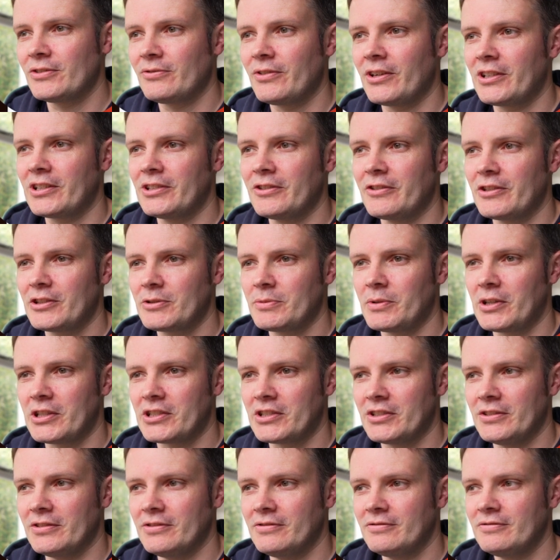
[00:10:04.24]
a regular
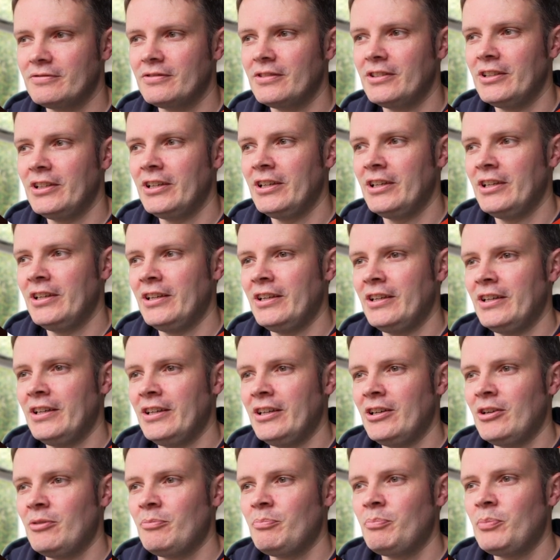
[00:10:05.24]
expression.
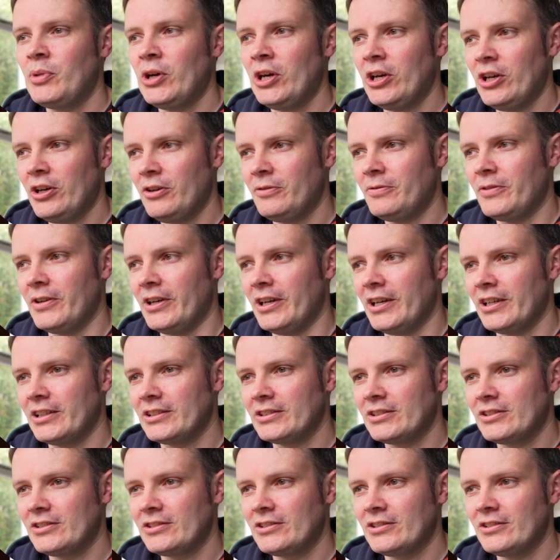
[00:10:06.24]

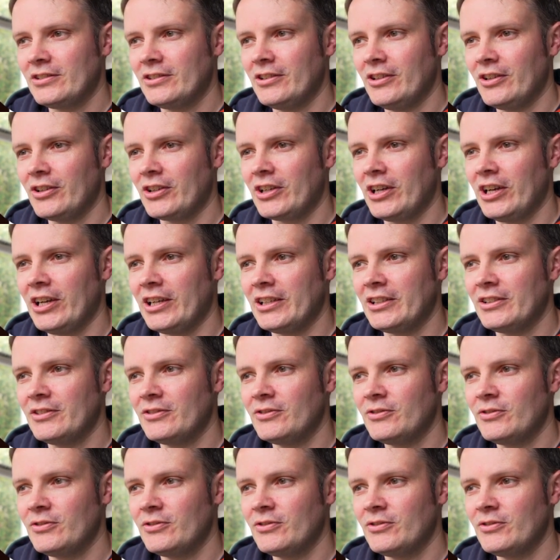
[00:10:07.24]
Perfect. Okay.